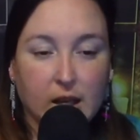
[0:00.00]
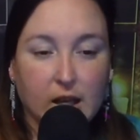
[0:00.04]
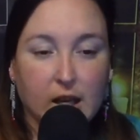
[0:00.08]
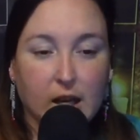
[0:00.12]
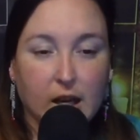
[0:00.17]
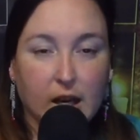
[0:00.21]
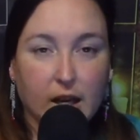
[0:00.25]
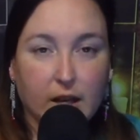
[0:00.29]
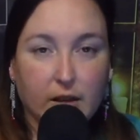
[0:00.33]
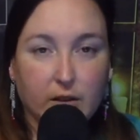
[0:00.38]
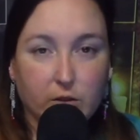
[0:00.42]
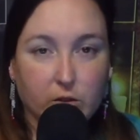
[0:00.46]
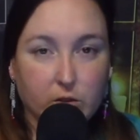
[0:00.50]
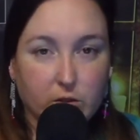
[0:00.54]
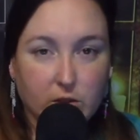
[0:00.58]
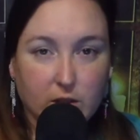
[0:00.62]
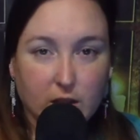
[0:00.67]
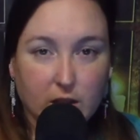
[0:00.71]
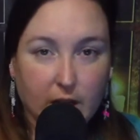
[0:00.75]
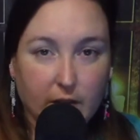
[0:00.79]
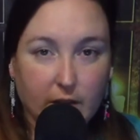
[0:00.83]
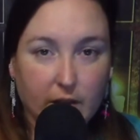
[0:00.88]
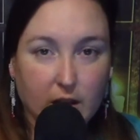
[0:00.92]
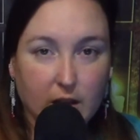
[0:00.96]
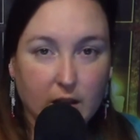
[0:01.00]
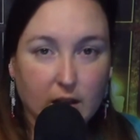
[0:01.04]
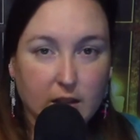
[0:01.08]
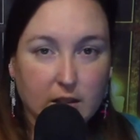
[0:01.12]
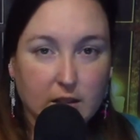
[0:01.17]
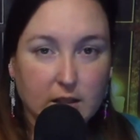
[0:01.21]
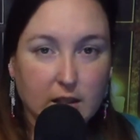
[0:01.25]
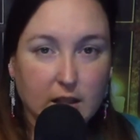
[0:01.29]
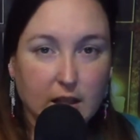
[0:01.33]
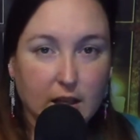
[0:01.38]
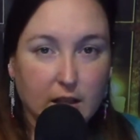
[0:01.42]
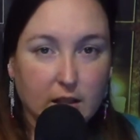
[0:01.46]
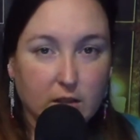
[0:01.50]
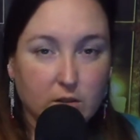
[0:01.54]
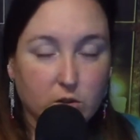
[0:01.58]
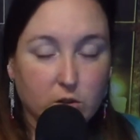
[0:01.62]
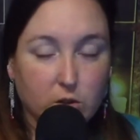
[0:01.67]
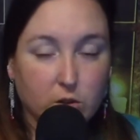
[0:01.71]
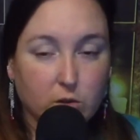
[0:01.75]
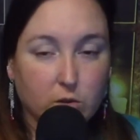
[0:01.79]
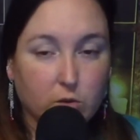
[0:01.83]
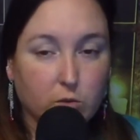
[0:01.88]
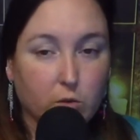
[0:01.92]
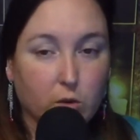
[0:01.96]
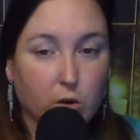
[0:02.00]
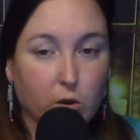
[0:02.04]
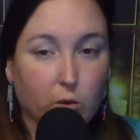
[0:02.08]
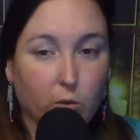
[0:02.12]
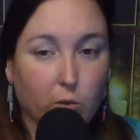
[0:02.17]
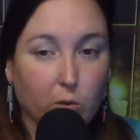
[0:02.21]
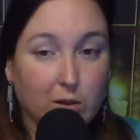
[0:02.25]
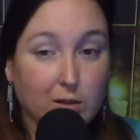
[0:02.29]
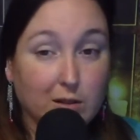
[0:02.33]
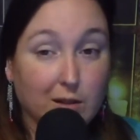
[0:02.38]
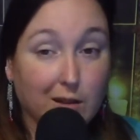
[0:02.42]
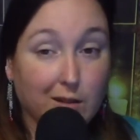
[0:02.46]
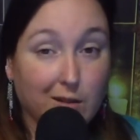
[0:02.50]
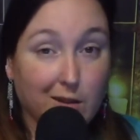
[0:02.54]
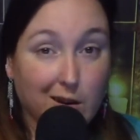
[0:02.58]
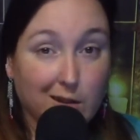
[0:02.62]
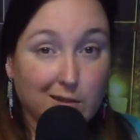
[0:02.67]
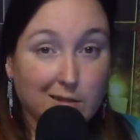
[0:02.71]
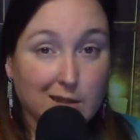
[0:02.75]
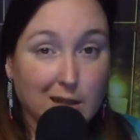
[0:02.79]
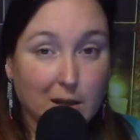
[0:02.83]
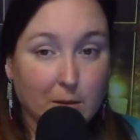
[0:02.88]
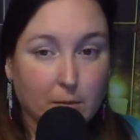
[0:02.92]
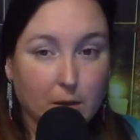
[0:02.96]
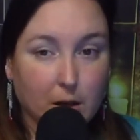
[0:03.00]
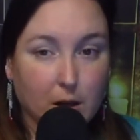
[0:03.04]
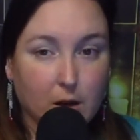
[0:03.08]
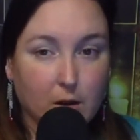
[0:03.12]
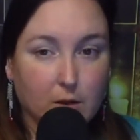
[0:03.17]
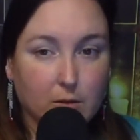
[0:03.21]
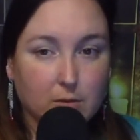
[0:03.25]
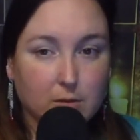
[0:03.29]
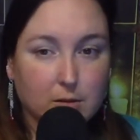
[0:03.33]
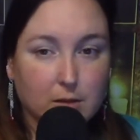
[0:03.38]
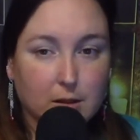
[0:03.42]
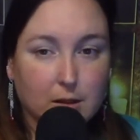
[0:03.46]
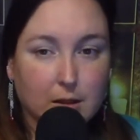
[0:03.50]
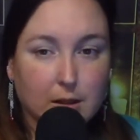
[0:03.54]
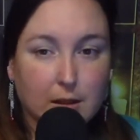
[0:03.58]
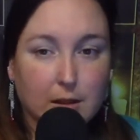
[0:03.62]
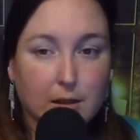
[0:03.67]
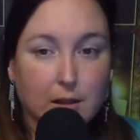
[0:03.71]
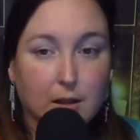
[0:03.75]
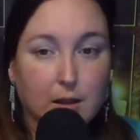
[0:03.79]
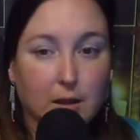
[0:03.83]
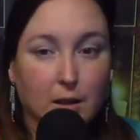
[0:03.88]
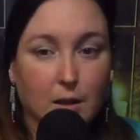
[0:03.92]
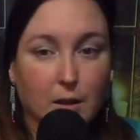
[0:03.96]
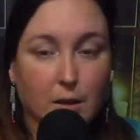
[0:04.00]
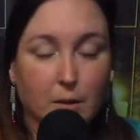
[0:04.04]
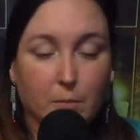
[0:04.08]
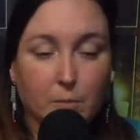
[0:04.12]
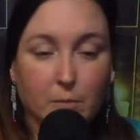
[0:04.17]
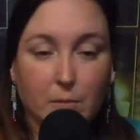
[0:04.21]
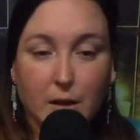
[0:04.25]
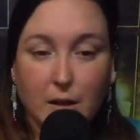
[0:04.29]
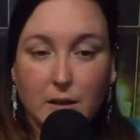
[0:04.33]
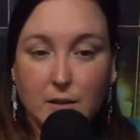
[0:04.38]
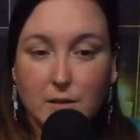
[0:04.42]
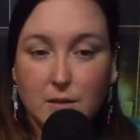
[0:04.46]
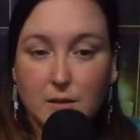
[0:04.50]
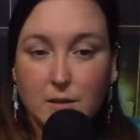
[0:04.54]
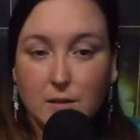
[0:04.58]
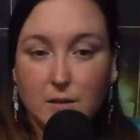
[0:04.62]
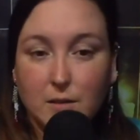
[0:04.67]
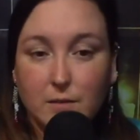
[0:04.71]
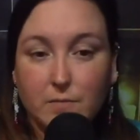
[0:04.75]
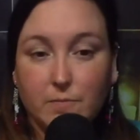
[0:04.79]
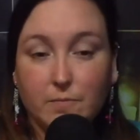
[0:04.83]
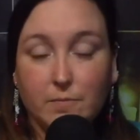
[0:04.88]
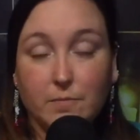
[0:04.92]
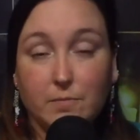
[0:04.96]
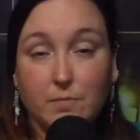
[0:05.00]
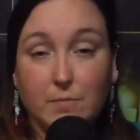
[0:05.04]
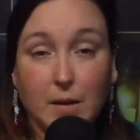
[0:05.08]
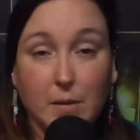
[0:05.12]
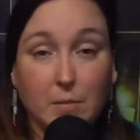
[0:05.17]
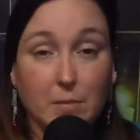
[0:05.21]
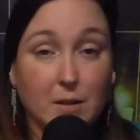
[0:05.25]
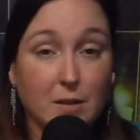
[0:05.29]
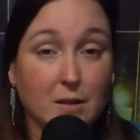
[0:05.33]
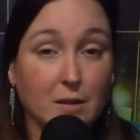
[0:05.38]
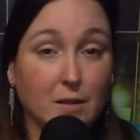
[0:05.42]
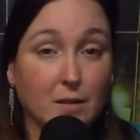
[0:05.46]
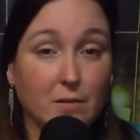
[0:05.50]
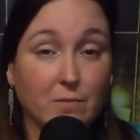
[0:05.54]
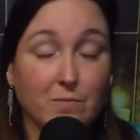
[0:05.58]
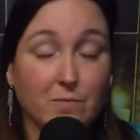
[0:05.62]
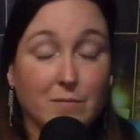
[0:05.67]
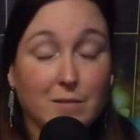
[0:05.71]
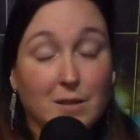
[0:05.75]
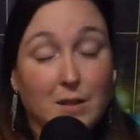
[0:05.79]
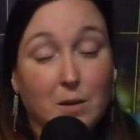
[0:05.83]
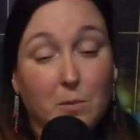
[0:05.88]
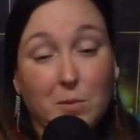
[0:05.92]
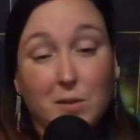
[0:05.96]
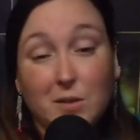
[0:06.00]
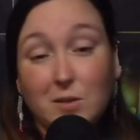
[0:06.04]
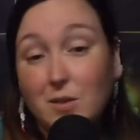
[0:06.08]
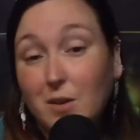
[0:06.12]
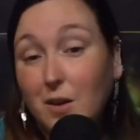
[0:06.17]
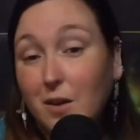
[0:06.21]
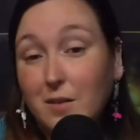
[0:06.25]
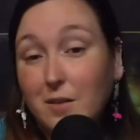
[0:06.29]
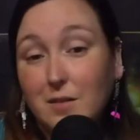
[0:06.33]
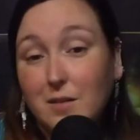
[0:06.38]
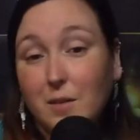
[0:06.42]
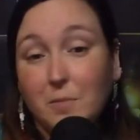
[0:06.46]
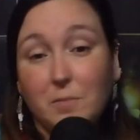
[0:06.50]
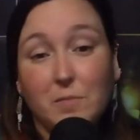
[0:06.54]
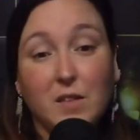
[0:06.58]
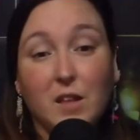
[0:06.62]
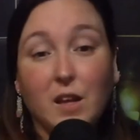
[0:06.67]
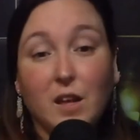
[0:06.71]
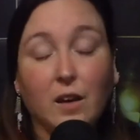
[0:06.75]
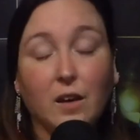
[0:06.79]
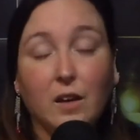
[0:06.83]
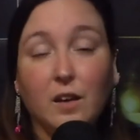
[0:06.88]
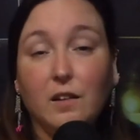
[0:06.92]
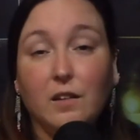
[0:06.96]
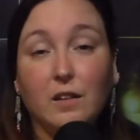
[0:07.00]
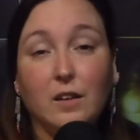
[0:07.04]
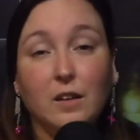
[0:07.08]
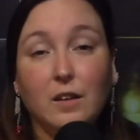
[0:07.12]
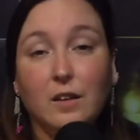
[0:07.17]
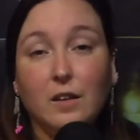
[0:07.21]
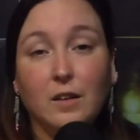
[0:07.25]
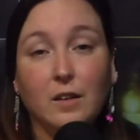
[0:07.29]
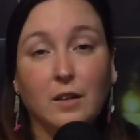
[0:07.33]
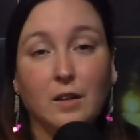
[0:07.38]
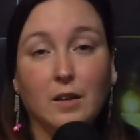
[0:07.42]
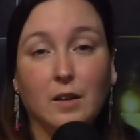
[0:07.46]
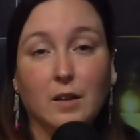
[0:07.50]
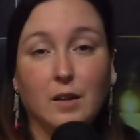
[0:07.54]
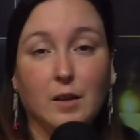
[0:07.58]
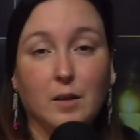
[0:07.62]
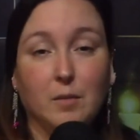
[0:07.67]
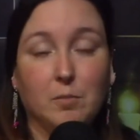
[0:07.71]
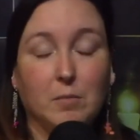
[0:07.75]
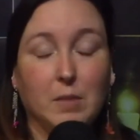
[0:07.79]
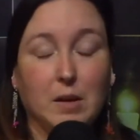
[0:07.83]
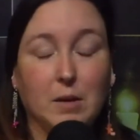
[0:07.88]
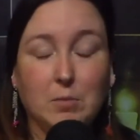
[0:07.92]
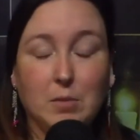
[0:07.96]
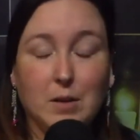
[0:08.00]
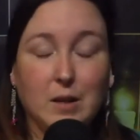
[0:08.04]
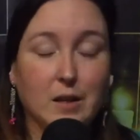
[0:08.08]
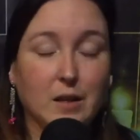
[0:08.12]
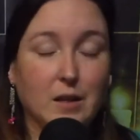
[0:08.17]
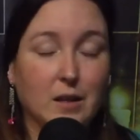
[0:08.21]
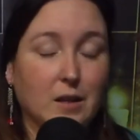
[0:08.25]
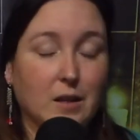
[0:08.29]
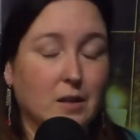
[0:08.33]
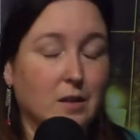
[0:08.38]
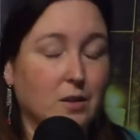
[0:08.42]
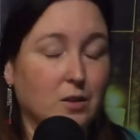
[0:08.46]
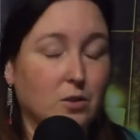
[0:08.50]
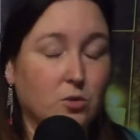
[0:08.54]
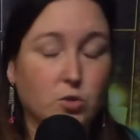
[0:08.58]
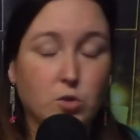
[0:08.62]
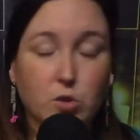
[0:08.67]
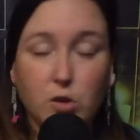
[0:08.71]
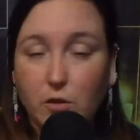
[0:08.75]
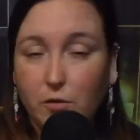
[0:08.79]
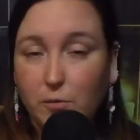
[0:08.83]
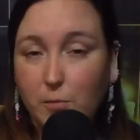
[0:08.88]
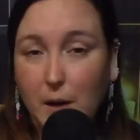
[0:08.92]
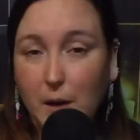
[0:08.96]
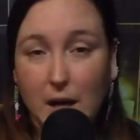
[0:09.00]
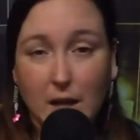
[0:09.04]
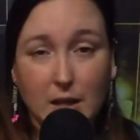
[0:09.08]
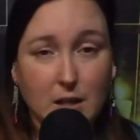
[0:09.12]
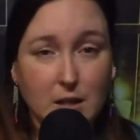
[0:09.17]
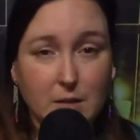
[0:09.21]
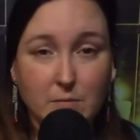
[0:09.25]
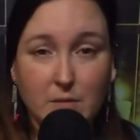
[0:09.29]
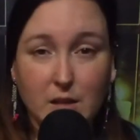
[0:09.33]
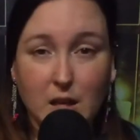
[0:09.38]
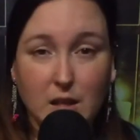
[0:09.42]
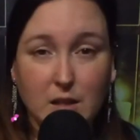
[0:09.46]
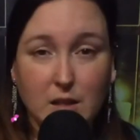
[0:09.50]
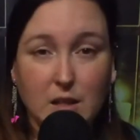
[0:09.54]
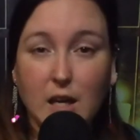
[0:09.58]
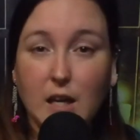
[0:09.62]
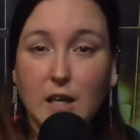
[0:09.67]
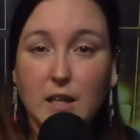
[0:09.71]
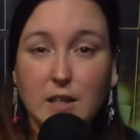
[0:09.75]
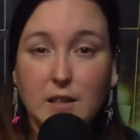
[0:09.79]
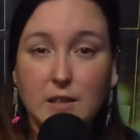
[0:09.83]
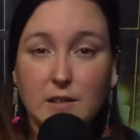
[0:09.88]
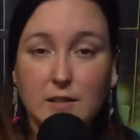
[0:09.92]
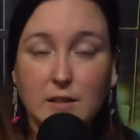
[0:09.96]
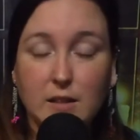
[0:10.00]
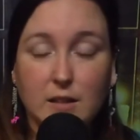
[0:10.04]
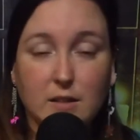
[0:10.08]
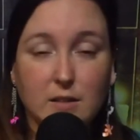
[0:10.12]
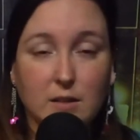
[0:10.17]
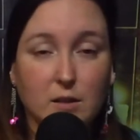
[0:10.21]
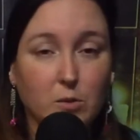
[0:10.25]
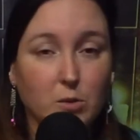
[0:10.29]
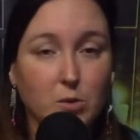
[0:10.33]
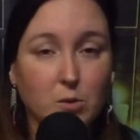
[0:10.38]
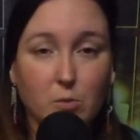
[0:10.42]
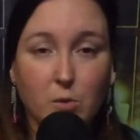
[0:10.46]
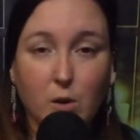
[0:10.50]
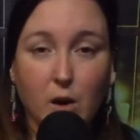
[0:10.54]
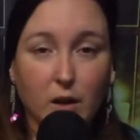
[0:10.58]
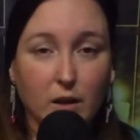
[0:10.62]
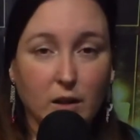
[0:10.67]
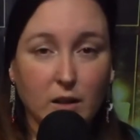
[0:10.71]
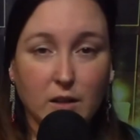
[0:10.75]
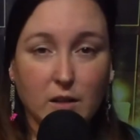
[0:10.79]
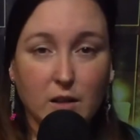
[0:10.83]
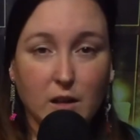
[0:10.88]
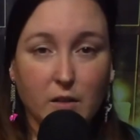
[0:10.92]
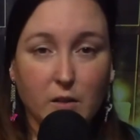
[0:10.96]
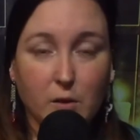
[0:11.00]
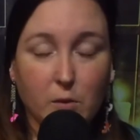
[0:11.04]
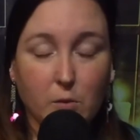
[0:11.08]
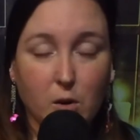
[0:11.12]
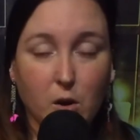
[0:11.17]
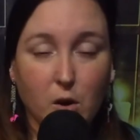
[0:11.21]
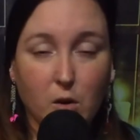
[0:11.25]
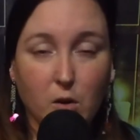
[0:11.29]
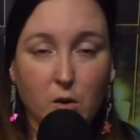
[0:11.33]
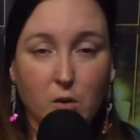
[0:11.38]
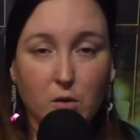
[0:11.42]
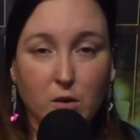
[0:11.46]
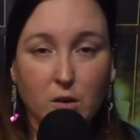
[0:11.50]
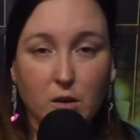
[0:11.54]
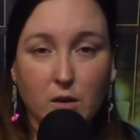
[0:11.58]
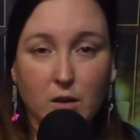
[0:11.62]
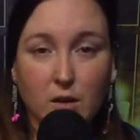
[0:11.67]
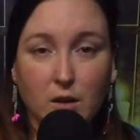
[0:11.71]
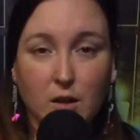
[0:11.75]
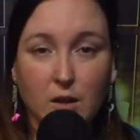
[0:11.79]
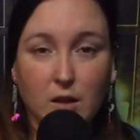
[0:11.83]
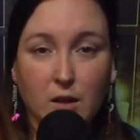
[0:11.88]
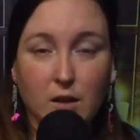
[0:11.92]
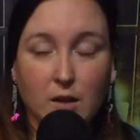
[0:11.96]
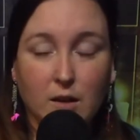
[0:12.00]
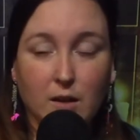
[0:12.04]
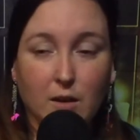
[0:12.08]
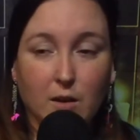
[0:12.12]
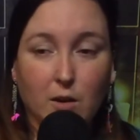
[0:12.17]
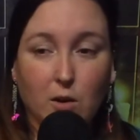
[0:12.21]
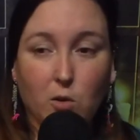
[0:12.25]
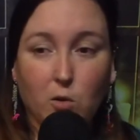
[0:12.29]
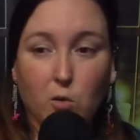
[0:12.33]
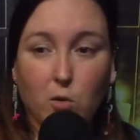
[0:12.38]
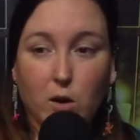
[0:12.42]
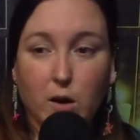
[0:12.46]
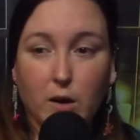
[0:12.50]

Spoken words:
I understand that 1982 was a long time ago, but maybe someone saw something. Maybe you drove by him that night as he was walking down the road, or